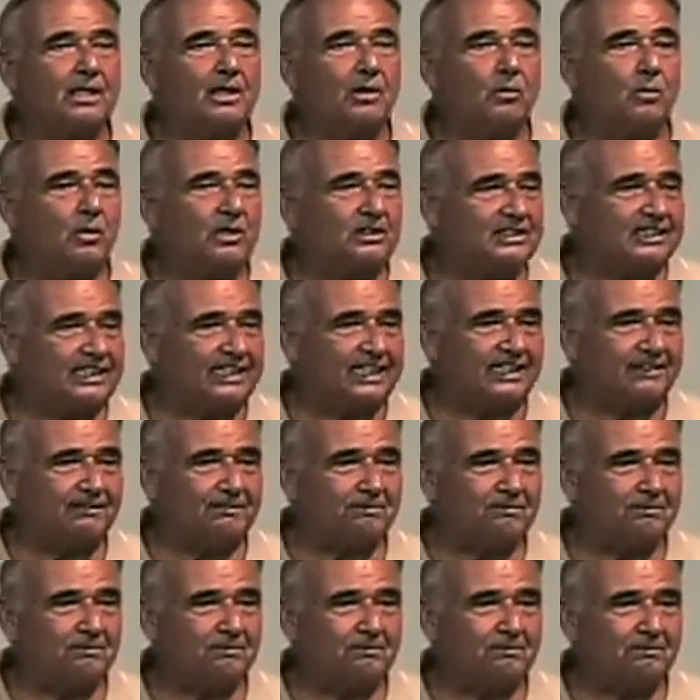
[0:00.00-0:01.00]
What's that?
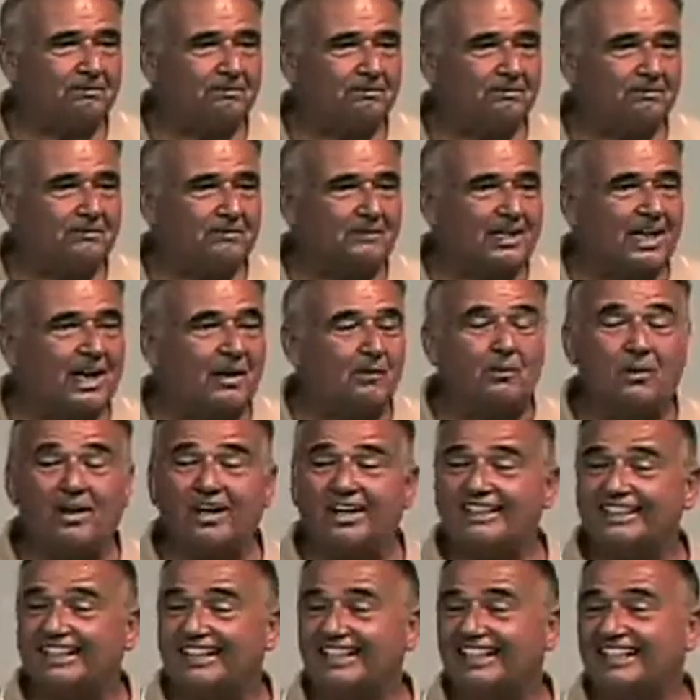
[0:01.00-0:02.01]

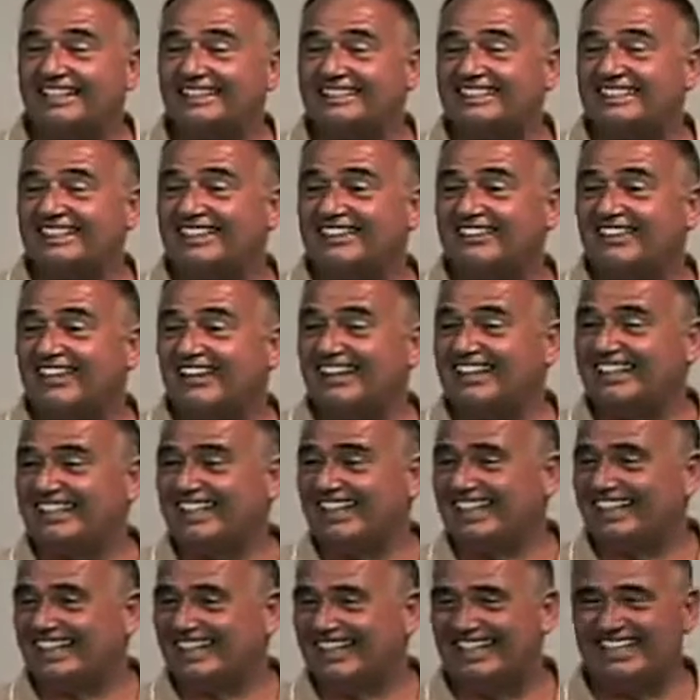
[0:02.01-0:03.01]
Well, now that's a thought,
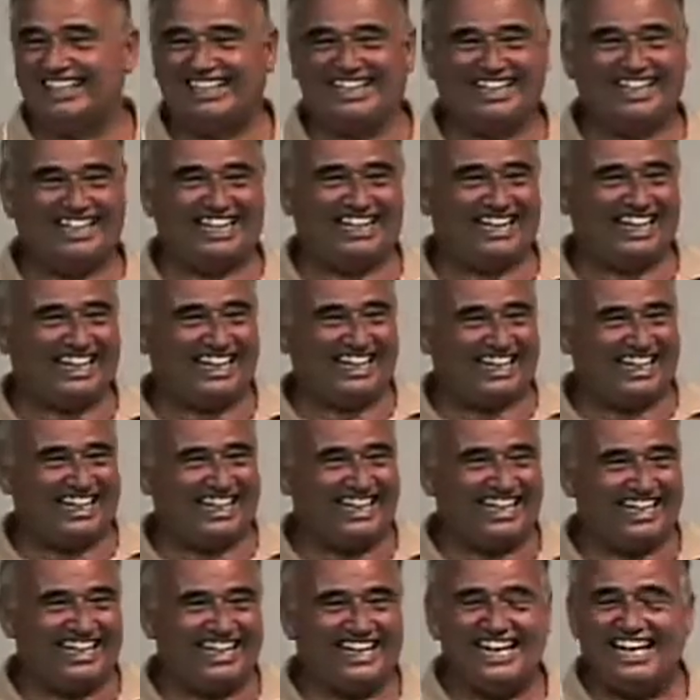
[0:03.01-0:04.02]
yeah.
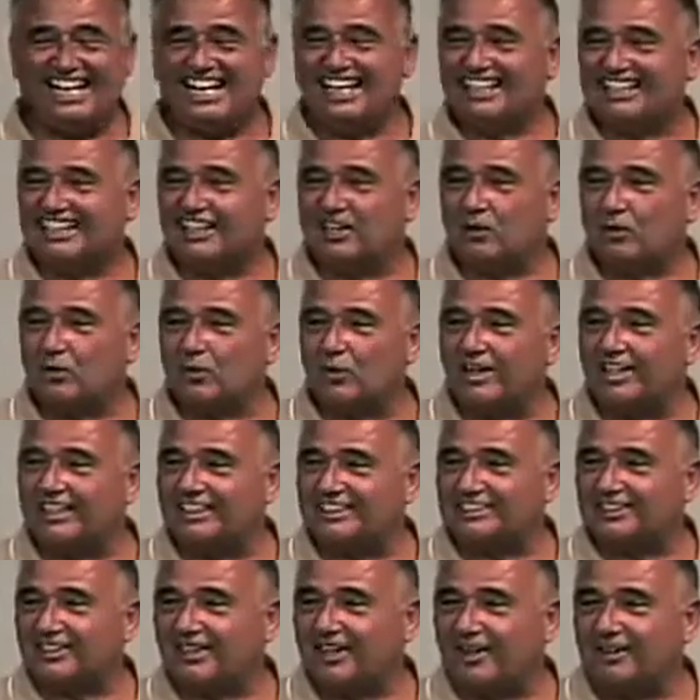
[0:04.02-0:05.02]
Their
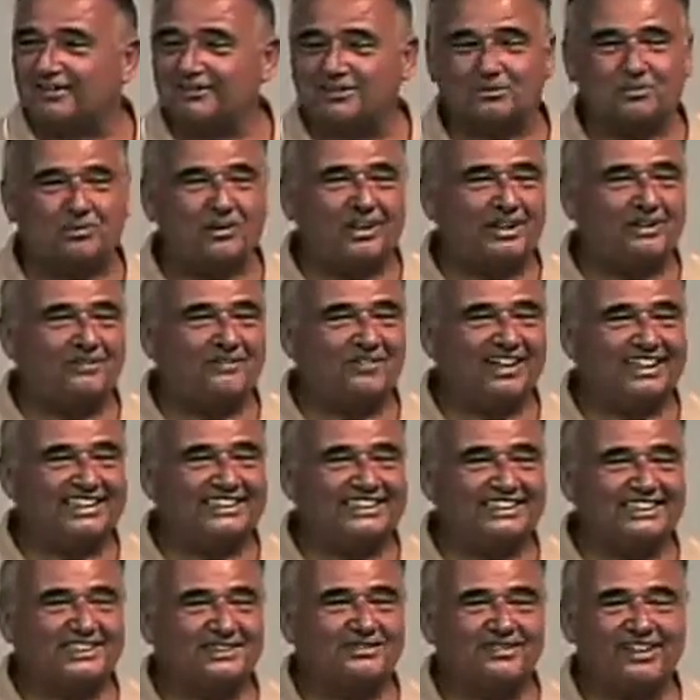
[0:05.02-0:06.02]
runt offspring might
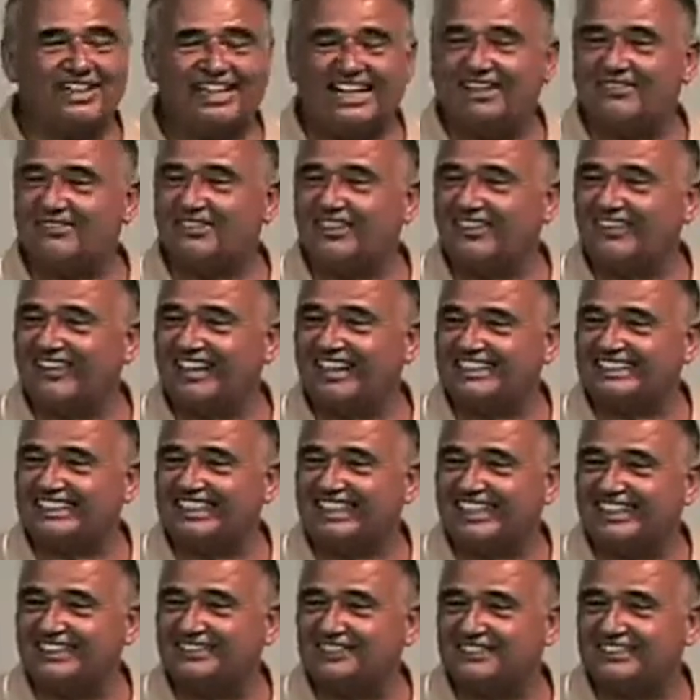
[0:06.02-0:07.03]
survive. That's
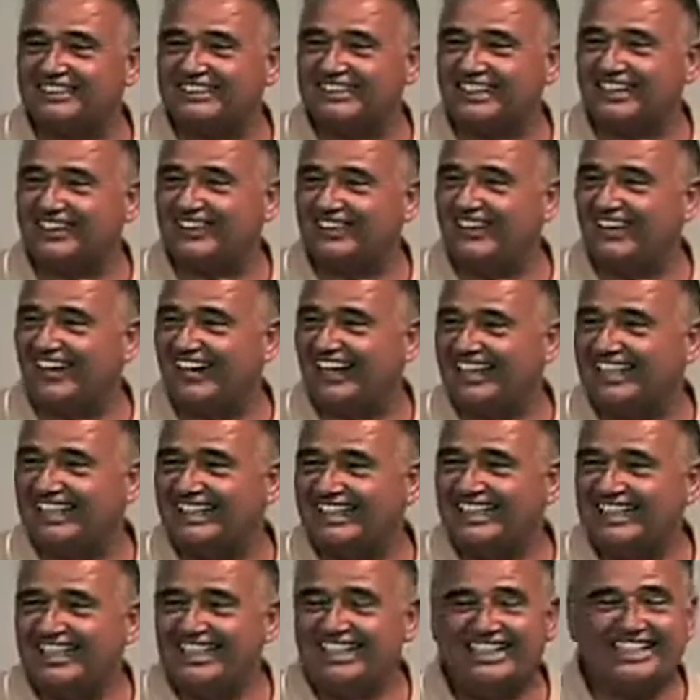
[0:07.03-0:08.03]
an interesting thought.
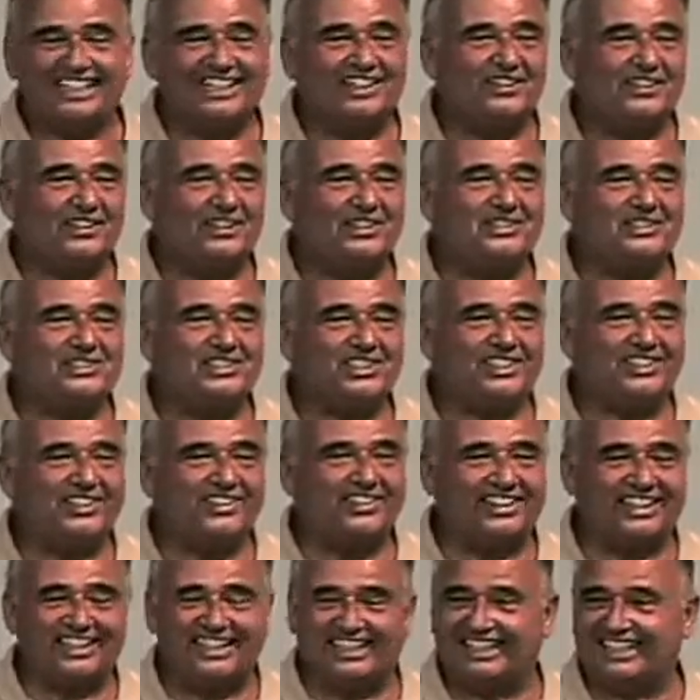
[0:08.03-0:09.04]
Usually you
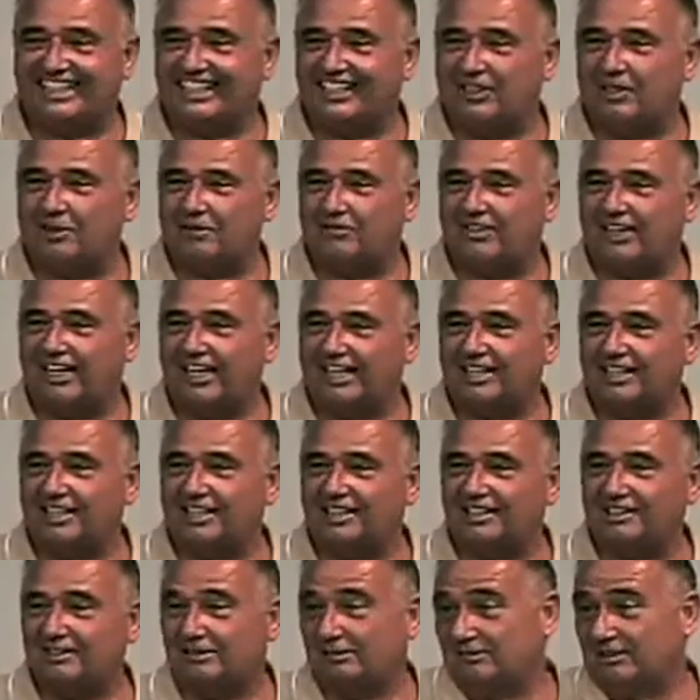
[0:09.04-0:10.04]
think, if you had a
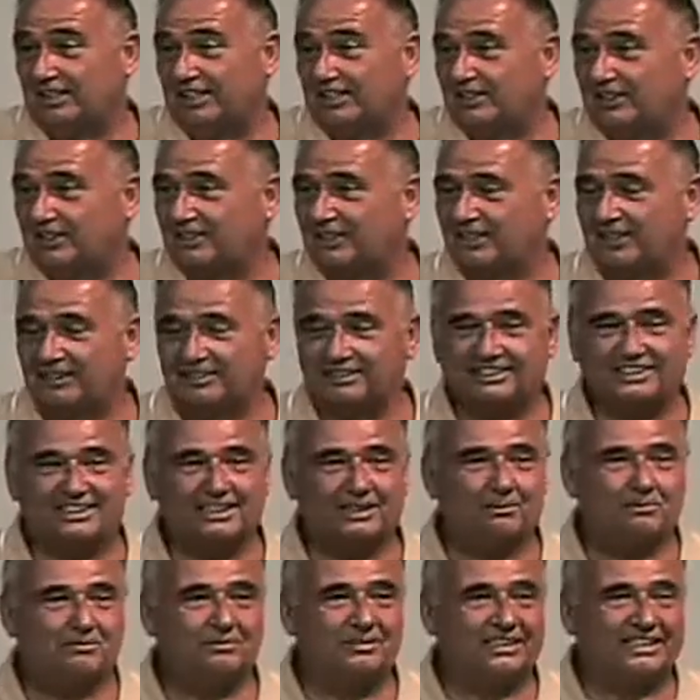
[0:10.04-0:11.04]
litter,
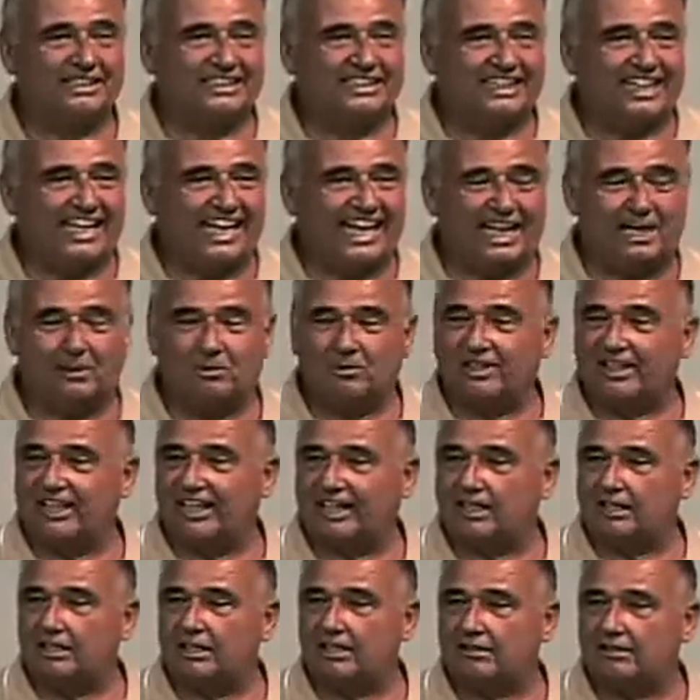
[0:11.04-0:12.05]
some animal that
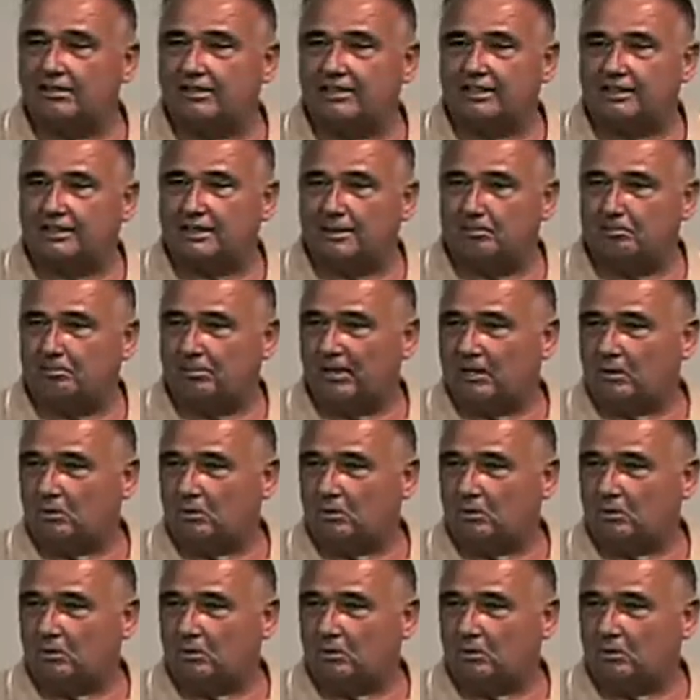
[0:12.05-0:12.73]
had a litter, that the big